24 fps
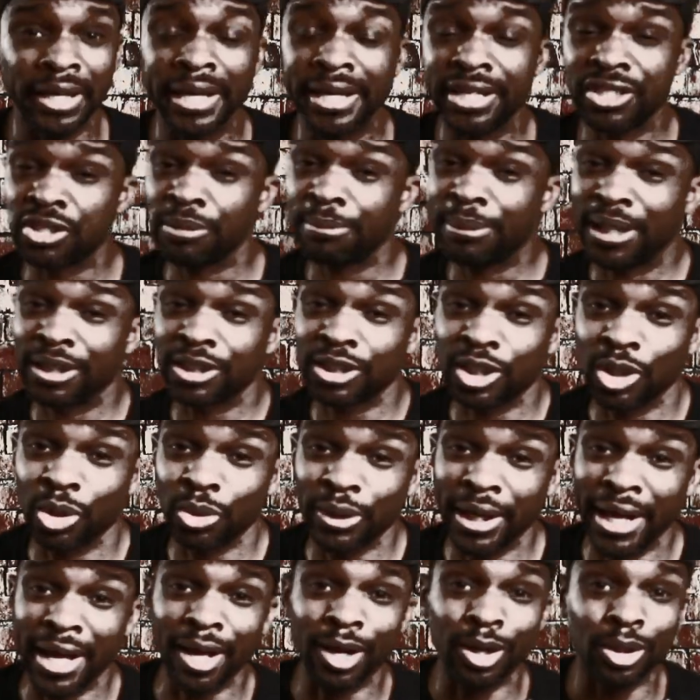It's about to go
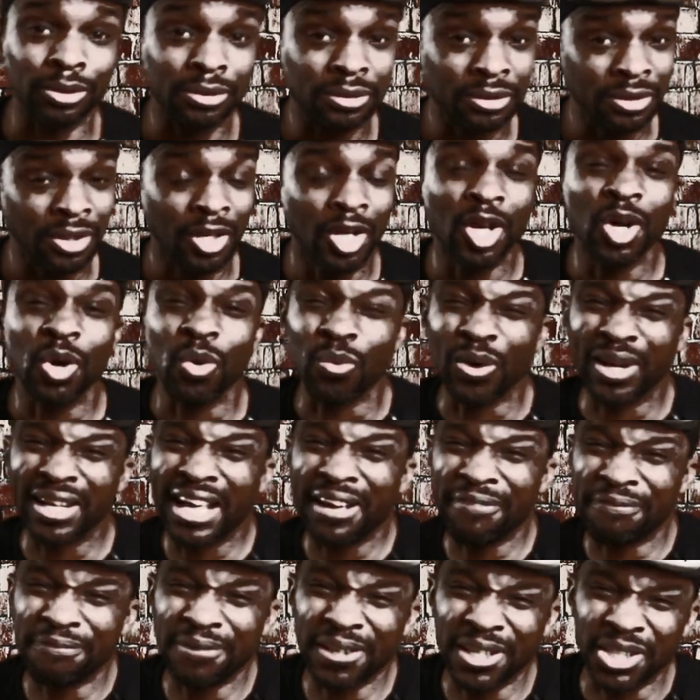down while I
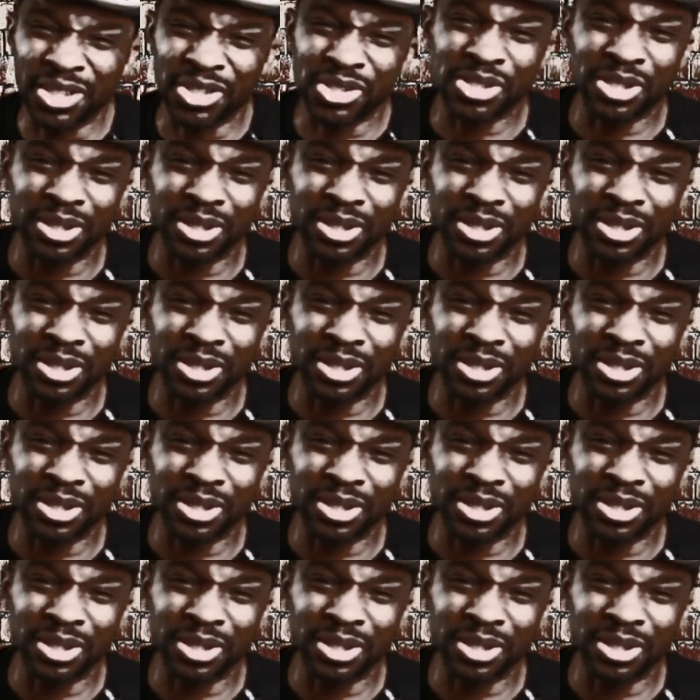finish